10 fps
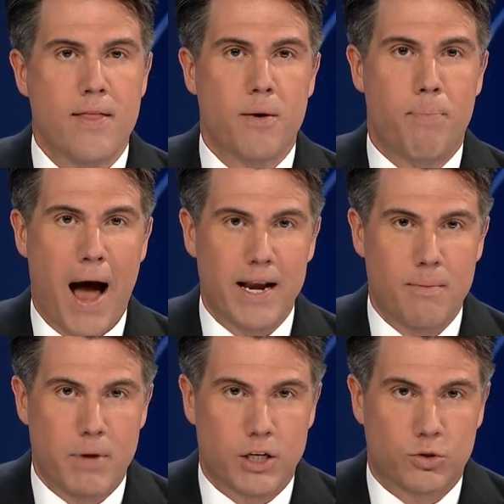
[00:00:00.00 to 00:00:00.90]
The Biden
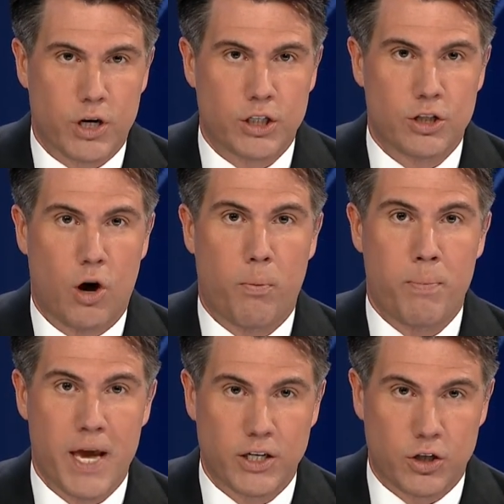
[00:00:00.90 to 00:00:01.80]
administration, though,
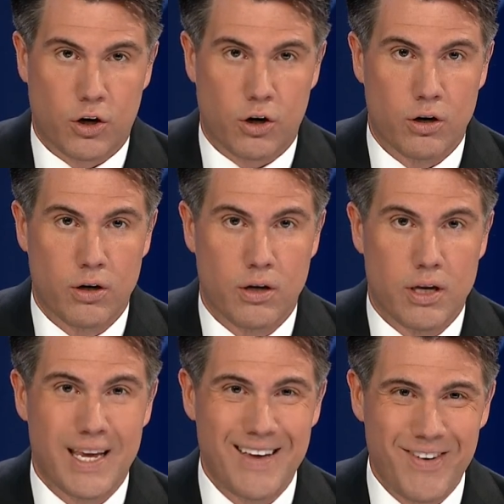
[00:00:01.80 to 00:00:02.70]
picked her,
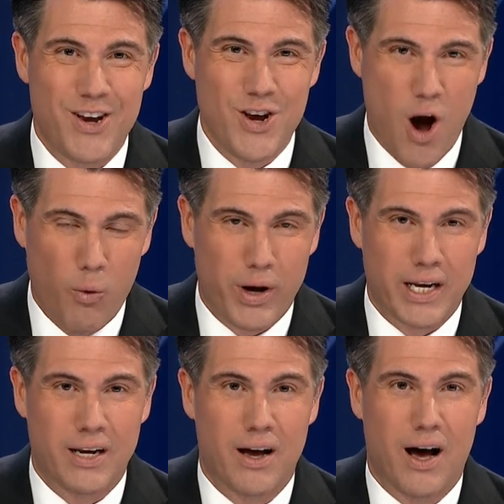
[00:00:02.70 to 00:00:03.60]
even
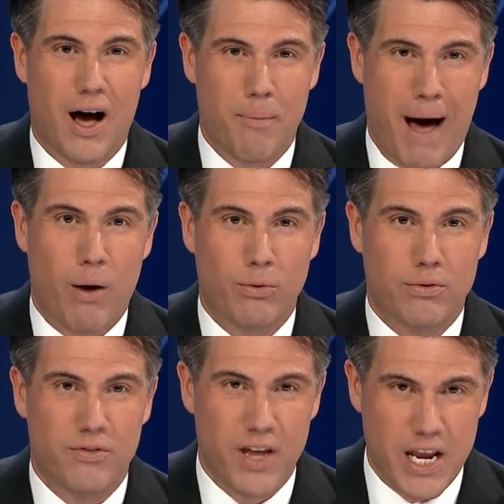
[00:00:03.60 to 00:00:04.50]
knowing
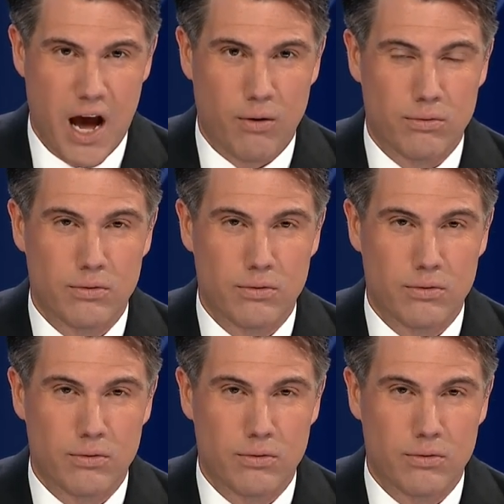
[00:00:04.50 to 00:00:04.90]
about the video.